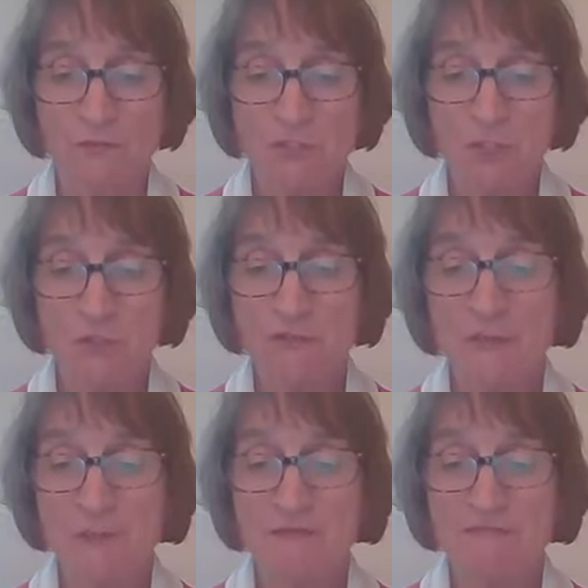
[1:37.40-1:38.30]
The joy
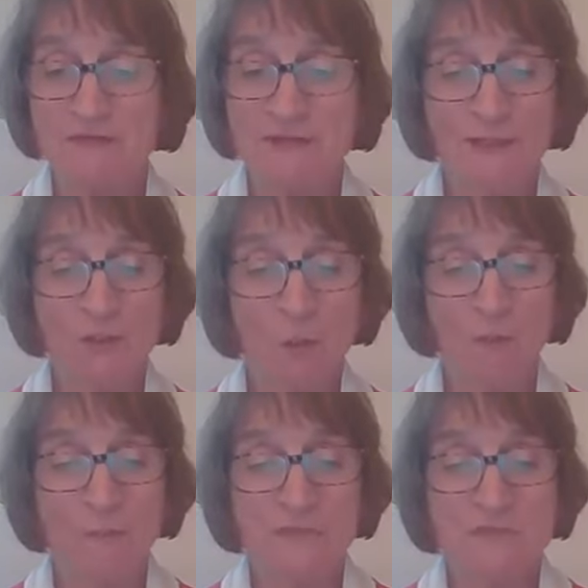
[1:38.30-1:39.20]
that we
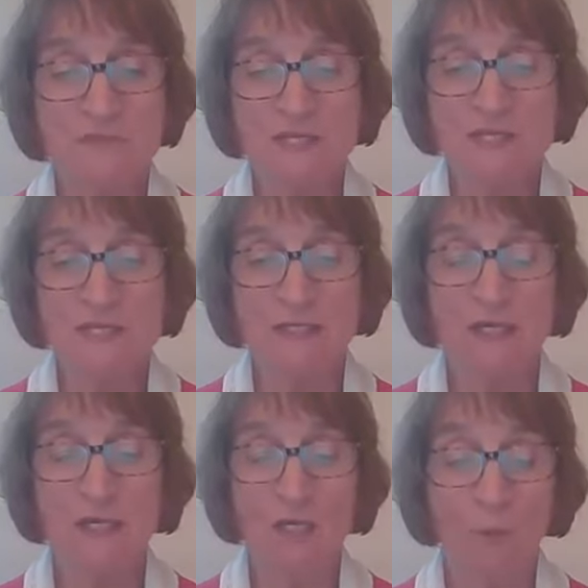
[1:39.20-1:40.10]
feel when we see